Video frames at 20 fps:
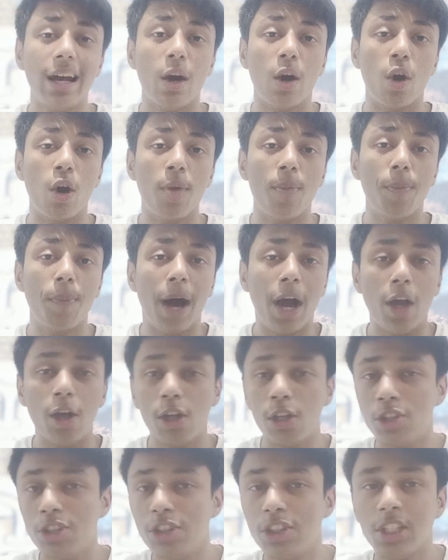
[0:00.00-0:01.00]
or
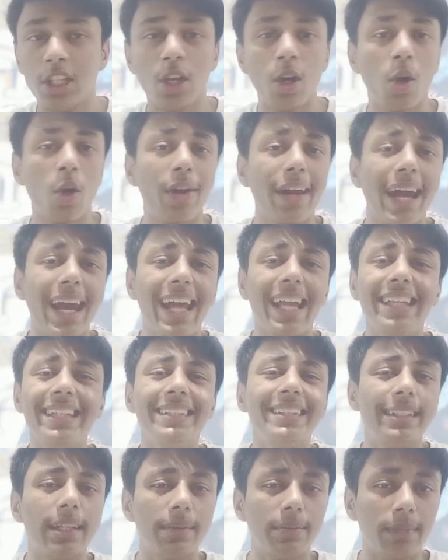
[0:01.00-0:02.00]
biology or any
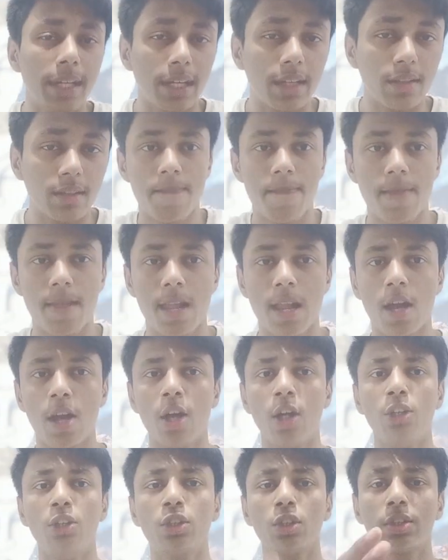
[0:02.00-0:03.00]
subject.
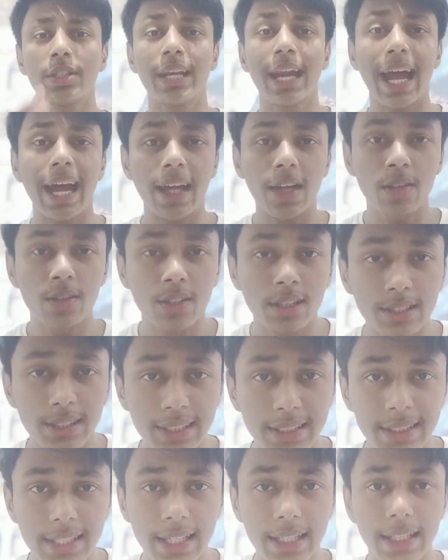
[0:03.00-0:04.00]
So try using
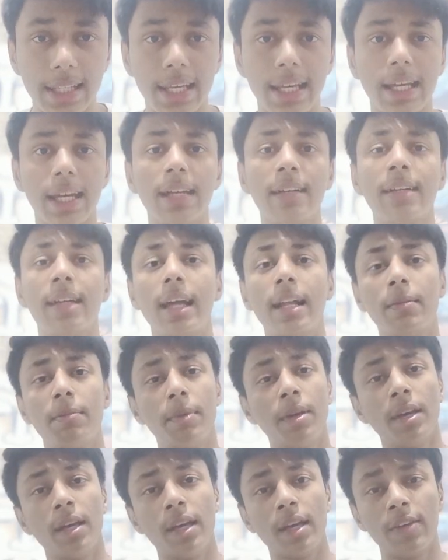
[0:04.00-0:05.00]
this technique and tell
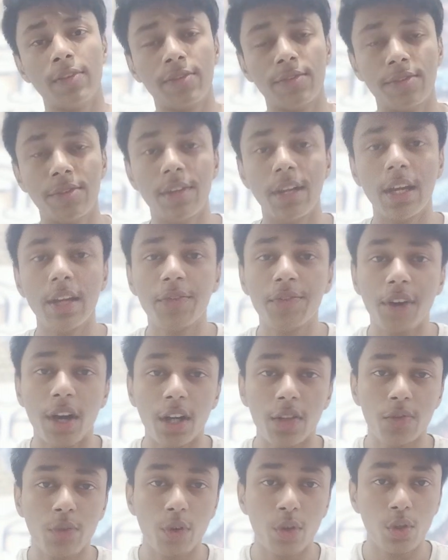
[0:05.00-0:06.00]
me if it
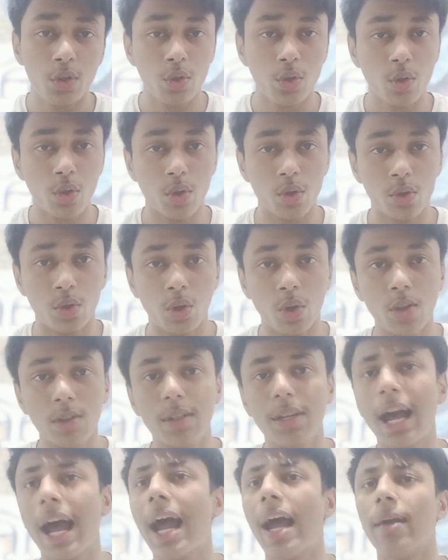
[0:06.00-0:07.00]
worked for you or
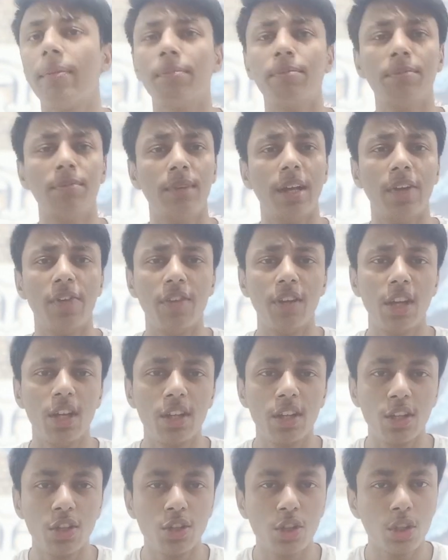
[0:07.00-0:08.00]
not. I'm
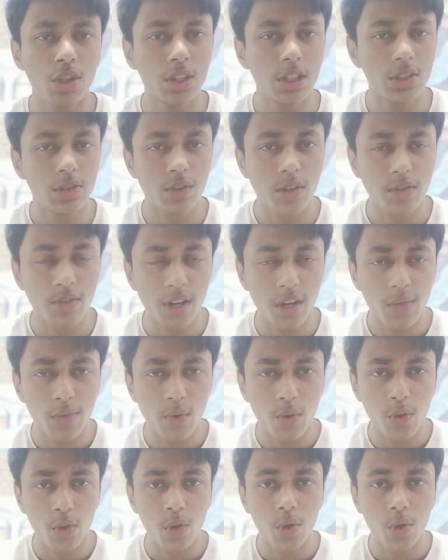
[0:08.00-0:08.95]
definitely sure this will work for